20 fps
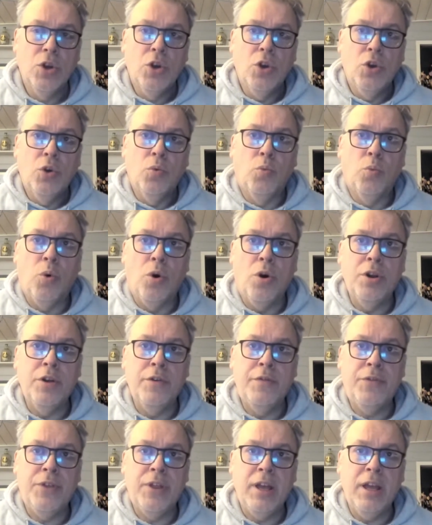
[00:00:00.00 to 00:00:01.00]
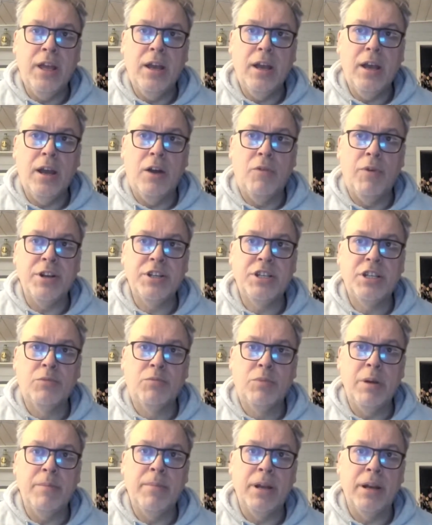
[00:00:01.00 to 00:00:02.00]
One of the arrested
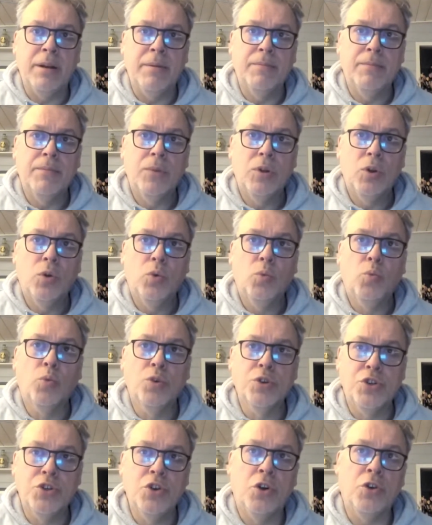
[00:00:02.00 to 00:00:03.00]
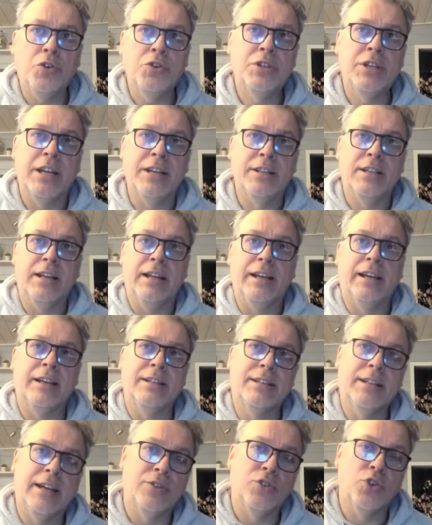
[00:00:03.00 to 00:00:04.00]
women was not sent to
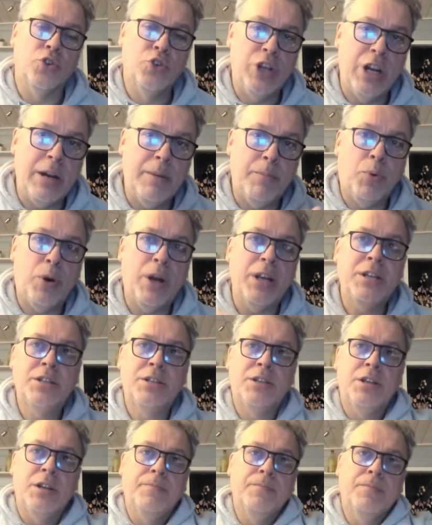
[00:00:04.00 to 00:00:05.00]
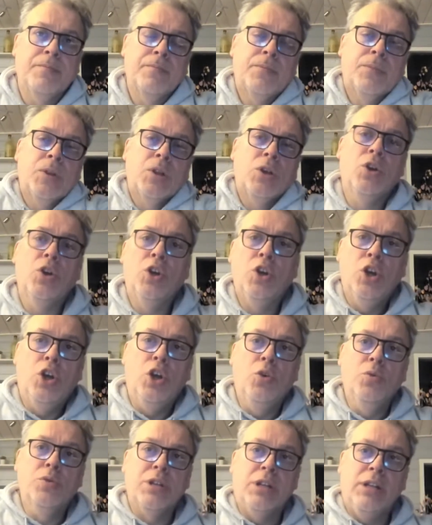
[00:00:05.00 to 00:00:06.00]
Lancaster Castle. Janet Preston, who
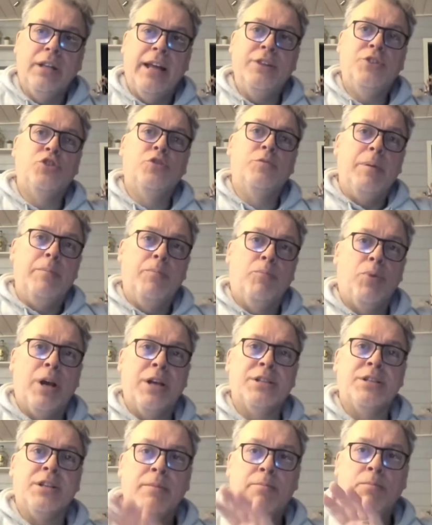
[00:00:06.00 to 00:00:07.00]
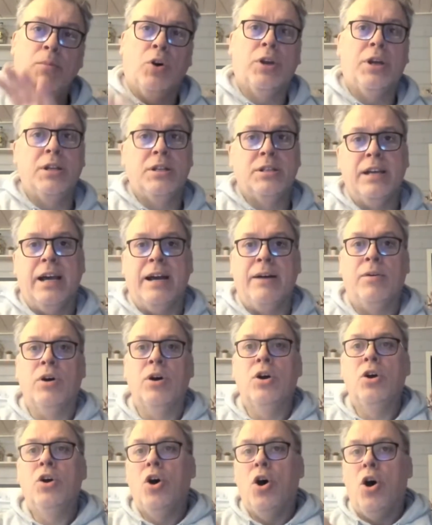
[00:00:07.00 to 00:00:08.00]
was alleged to have been present at Mocking Tower
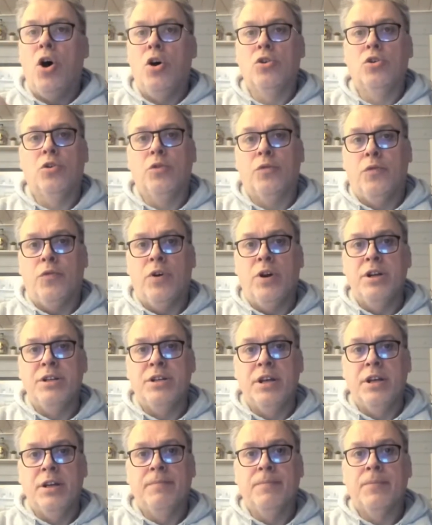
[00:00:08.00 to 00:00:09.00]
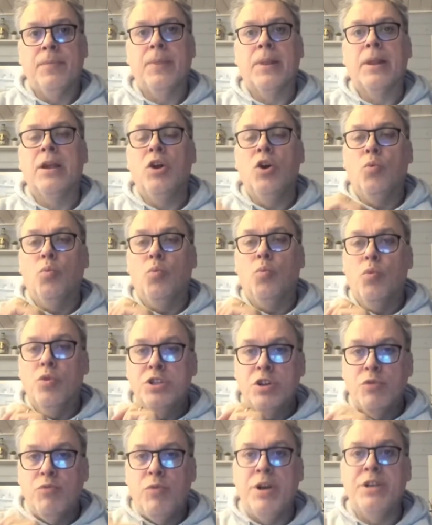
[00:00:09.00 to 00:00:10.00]
on Good Friday, was
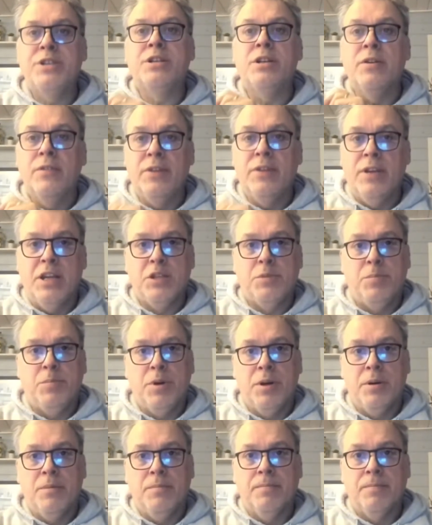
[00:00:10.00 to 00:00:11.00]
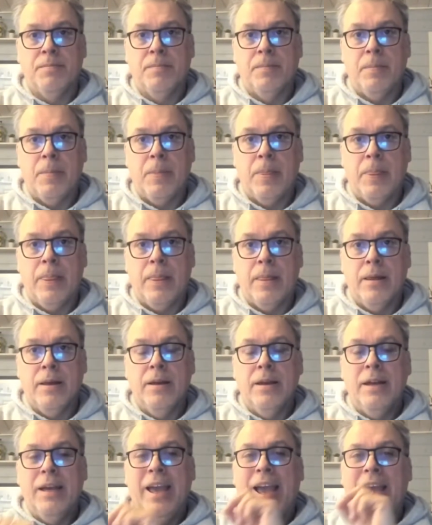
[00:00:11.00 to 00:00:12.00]
a resident of Gisborne.
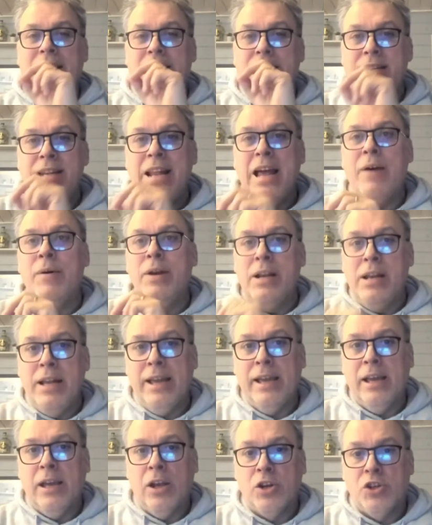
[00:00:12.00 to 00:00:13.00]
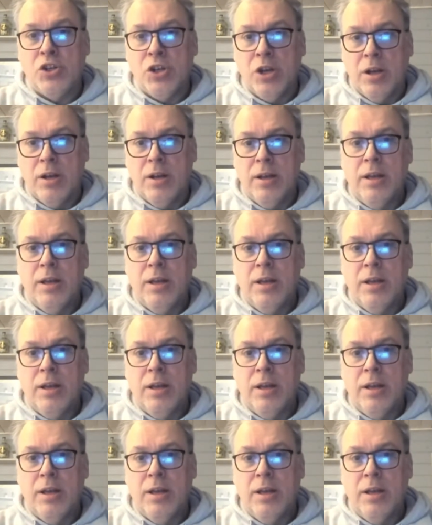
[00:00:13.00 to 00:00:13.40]
It's now in Lancashire,